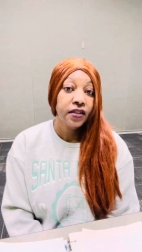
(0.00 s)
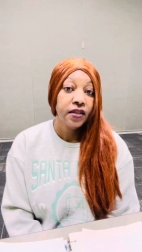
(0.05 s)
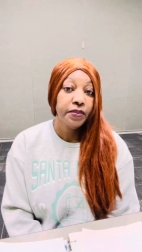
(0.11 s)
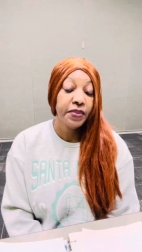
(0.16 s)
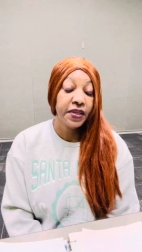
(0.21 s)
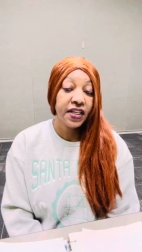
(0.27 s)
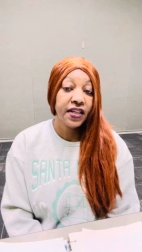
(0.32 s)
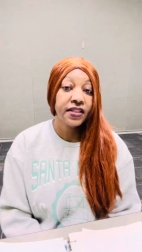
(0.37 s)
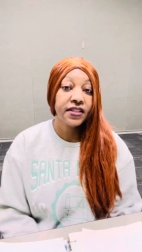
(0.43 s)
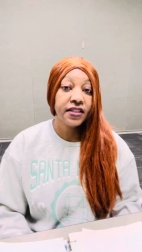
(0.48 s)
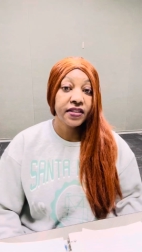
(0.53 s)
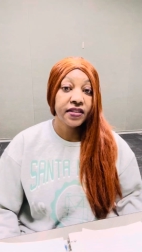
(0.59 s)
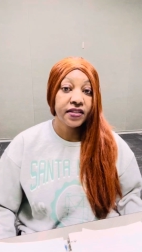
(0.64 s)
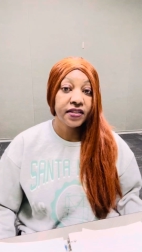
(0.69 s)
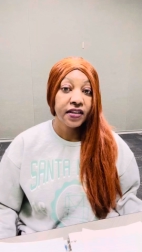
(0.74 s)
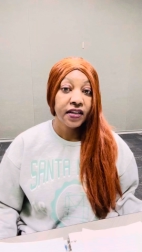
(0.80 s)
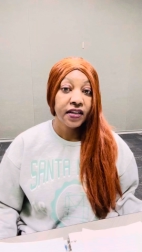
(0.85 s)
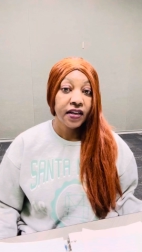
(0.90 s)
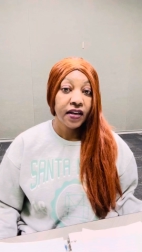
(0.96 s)
because
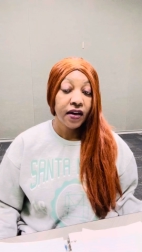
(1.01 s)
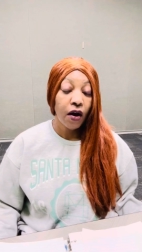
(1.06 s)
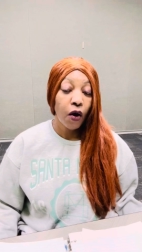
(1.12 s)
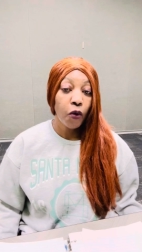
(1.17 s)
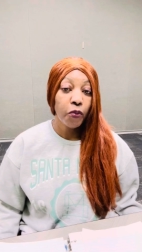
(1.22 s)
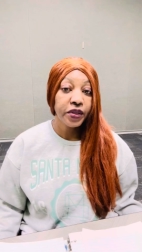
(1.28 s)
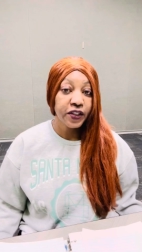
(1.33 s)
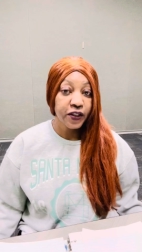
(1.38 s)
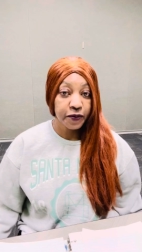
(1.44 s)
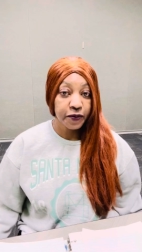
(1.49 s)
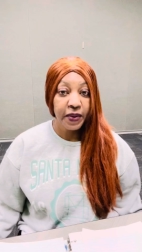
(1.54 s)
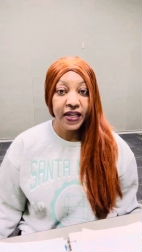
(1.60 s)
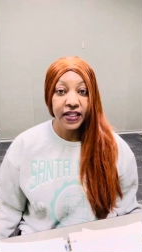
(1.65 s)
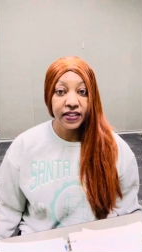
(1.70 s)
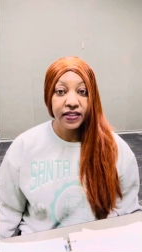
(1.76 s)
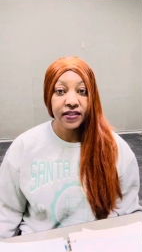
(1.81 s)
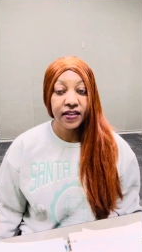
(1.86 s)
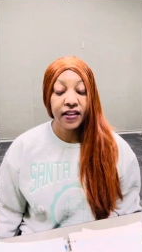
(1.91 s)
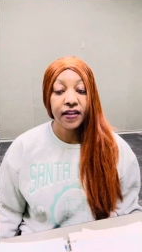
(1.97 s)
it's open
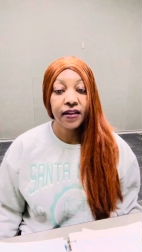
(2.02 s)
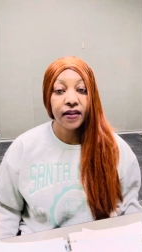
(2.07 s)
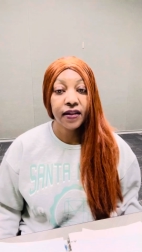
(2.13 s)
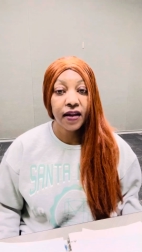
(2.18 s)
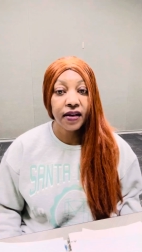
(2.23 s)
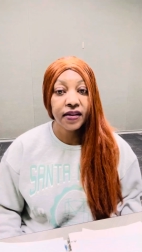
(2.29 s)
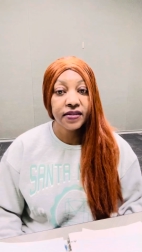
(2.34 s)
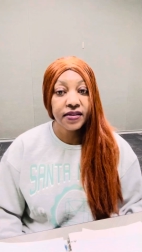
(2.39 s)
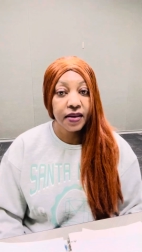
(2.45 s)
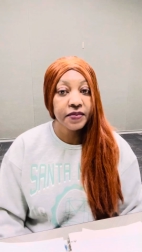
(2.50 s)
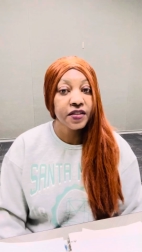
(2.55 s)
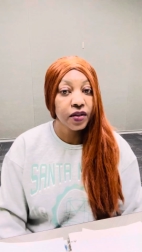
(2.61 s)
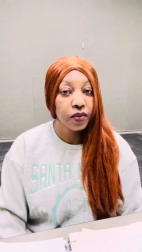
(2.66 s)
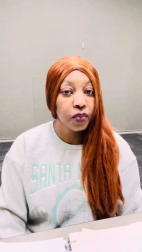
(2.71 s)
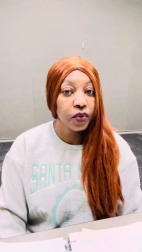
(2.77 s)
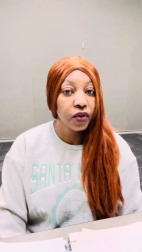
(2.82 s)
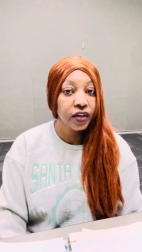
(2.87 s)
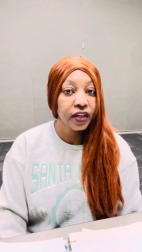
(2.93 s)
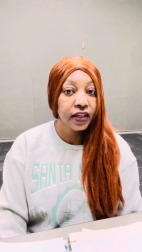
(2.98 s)
space that a lot of times they
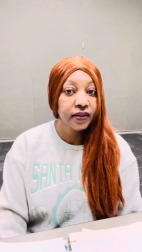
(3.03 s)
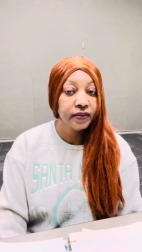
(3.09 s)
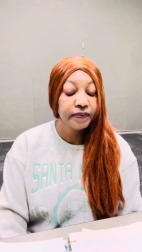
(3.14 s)
work in.